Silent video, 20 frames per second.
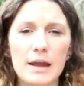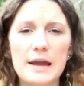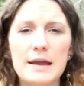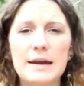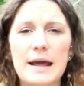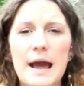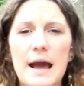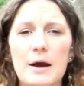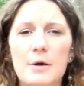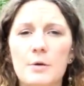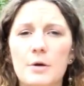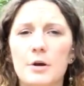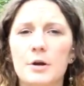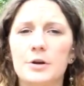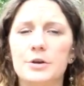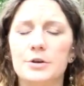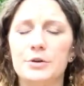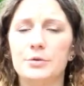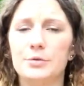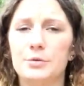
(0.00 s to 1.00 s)
And how
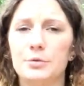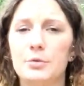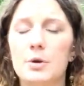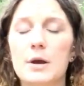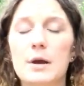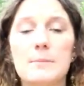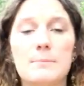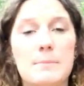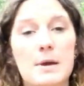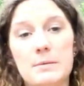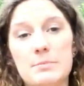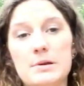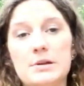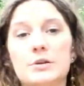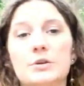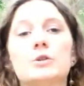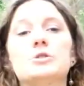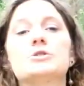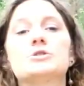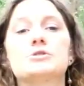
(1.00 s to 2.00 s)
are you maybe
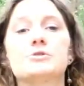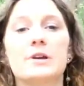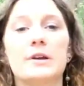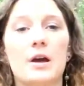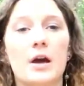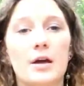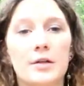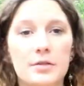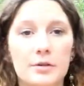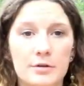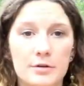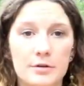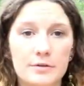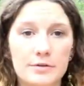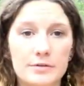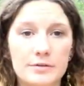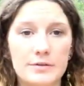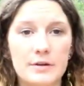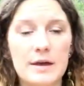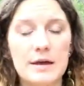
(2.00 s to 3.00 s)
nurturing
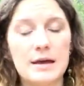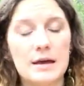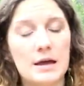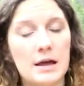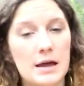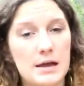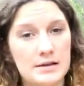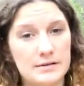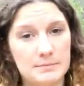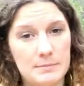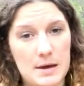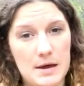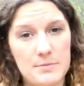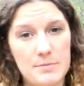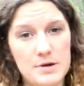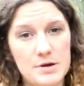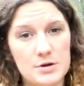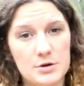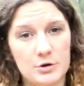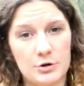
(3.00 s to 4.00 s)
others? Is
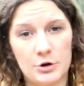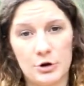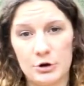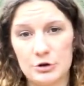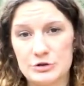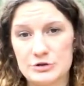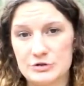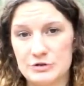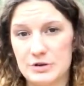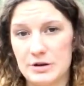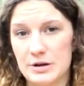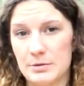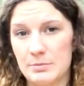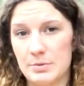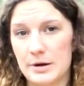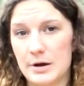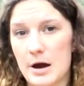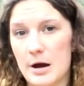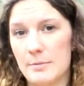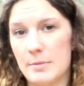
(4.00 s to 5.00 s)
maybe you're nurturing
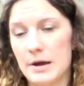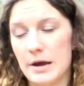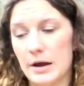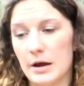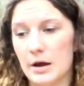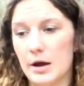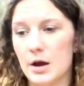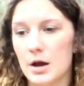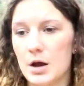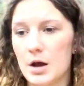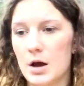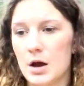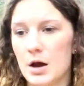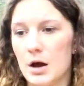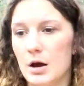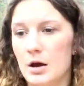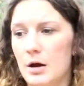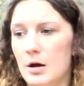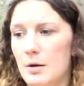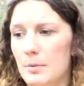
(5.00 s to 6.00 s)
becoming,
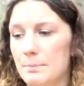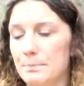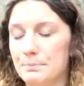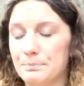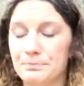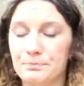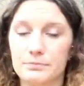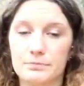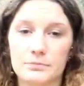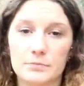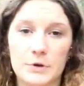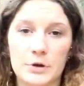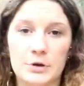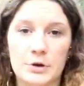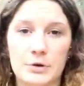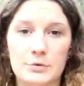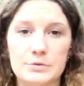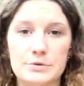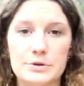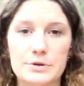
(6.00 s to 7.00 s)

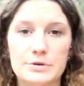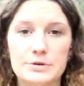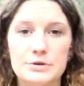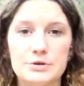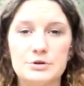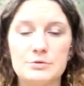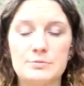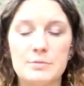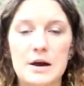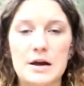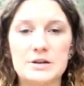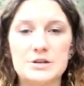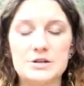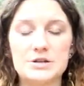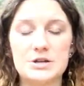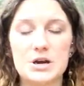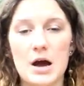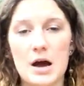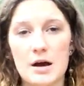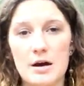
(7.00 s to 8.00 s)
too
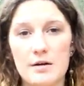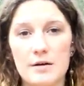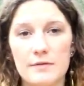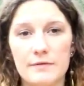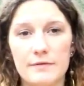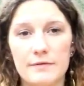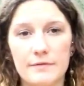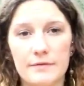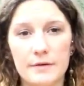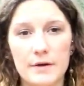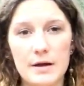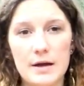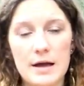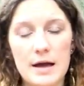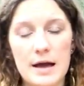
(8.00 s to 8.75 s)
much of